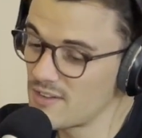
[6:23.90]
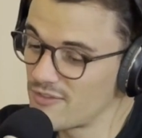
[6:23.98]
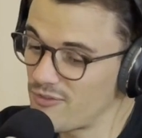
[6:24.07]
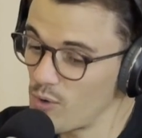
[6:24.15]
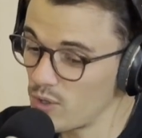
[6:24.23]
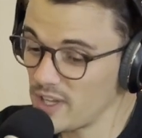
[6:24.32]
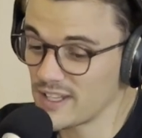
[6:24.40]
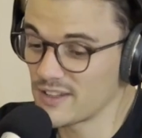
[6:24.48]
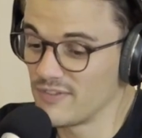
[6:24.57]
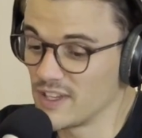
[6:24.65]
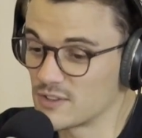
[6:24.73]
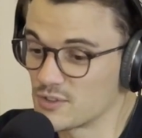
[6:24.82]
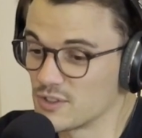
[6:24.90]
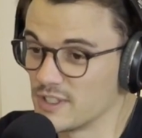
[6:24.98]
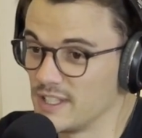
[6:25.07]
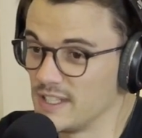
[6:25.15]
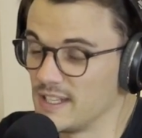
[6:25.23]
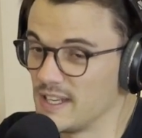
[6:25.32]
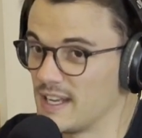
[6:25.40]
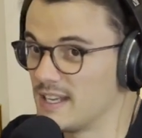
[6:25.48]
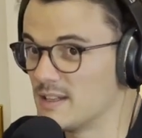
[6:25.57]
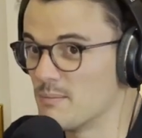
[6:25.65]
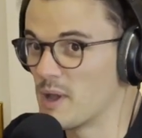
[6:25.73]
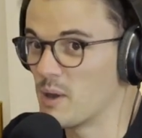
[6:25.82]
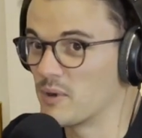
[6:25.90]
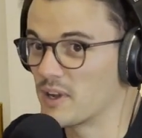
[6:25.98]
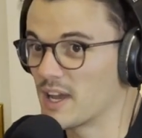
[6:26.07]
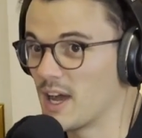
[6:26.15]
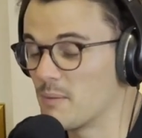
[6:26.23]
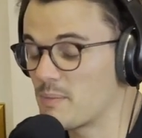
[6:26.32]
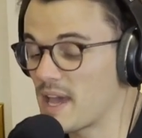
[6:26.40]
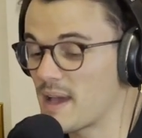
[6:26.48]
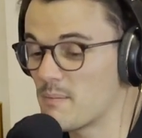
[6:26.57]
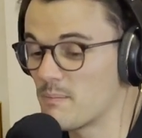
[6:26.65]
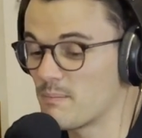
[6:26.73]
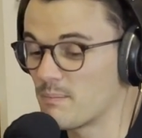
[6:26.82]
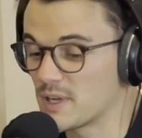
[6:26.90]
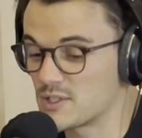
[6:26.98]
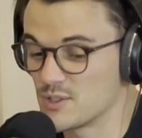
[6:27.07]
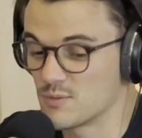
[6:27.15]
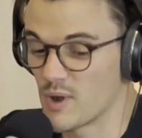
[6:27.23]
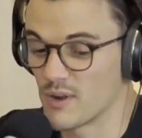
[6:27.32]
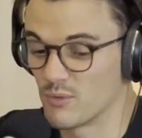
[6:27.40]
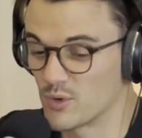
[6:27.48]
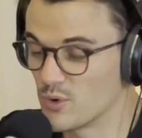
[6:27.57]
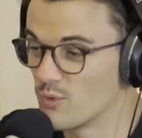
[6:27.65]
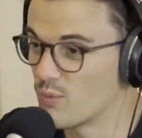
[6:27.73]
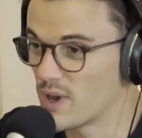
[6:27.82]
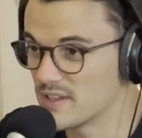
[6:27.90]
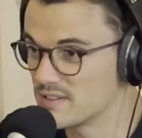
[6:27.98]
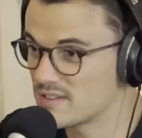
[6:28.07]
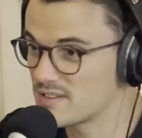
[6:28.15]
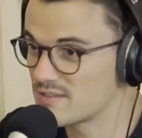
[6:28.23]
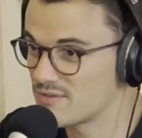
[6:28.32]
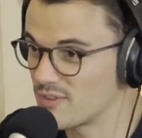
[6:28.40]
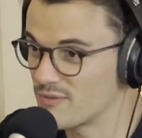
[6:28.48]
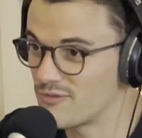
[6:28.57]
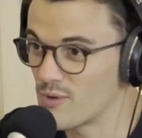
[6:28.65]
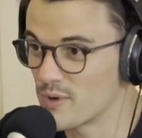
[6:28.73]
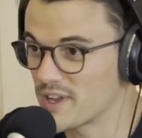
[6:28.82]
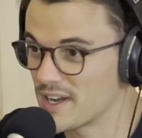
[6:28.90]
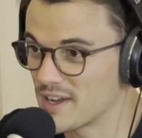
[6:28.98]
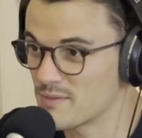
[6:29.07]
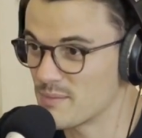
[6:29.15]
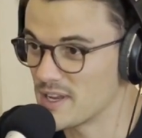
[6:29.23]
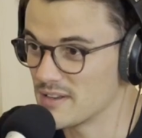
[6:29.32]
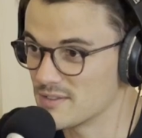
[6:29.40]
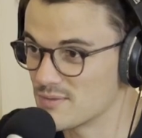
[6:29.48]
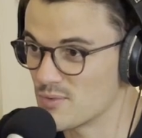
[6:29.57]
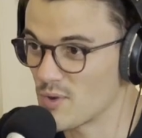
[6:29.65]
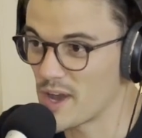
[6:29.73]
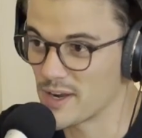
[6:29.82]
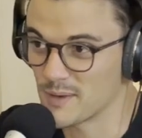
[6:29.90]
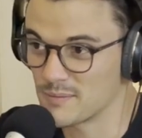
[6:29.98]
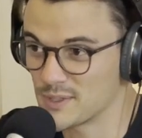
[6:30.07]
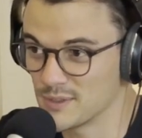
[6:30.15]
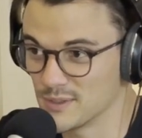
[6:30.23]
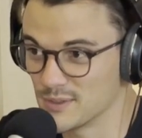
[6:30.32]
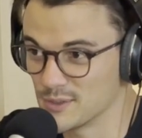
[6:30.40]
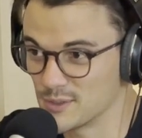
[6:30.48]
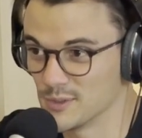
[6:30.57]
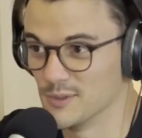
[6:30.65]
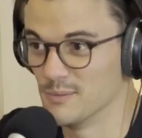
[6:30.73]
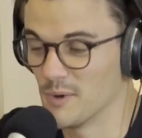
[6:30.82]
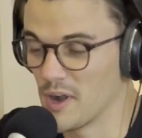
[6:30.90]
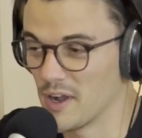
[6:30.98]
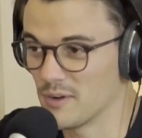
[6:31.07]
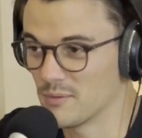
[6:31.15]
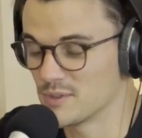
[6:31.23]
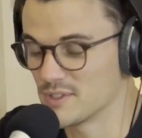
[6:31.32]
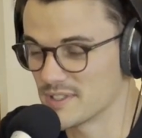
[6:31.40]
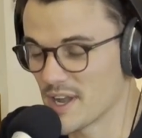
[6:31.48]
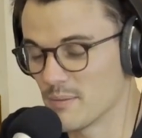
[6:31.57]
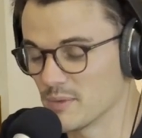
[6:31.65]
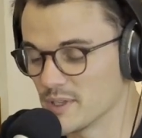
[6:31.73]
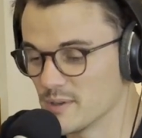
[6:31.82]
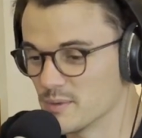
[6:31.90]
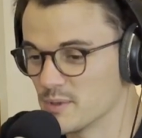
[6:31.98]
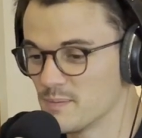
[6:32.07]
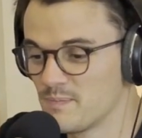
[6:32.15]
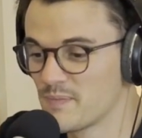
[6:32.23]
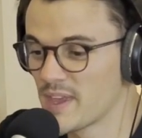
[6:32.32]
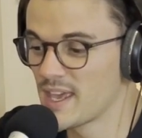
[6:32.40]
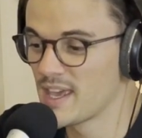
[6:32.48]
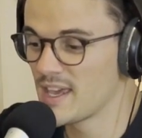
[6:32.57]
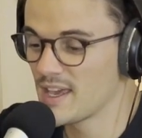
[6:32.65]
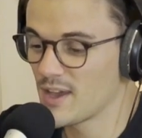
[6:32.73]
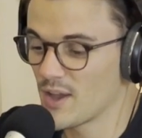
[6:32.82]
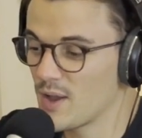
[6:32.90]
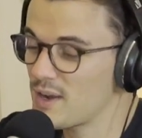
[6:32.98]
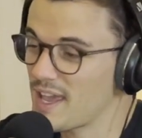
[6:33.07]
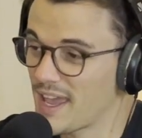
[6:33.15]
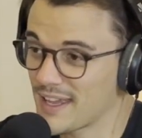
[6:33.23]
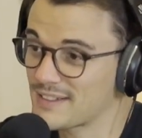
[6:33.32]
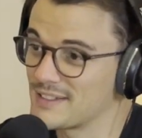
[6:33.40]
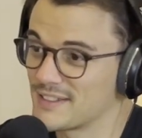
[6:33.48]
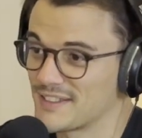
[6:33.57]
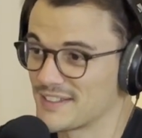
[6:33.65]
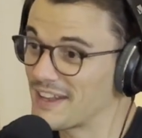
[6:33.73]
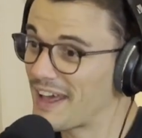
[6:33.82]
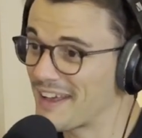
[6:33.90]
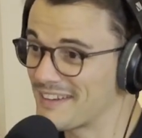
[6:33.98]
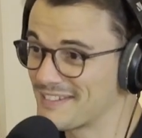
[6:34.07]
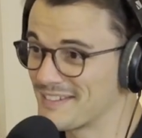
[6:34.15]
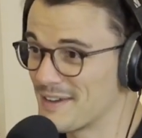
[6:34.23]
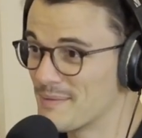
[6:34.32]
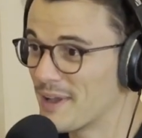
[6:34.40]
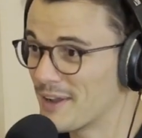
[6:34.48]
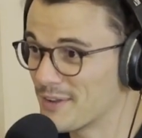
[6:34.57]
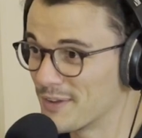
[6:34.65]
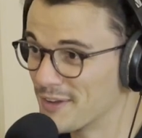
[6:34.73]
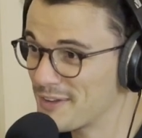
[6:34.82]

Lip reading: 4-length victory in the Melbourne Cup, but she's won Group 1s from 1,400 metres right up to the 2 mile, which is unbelievable. Heard a hectic stat about her.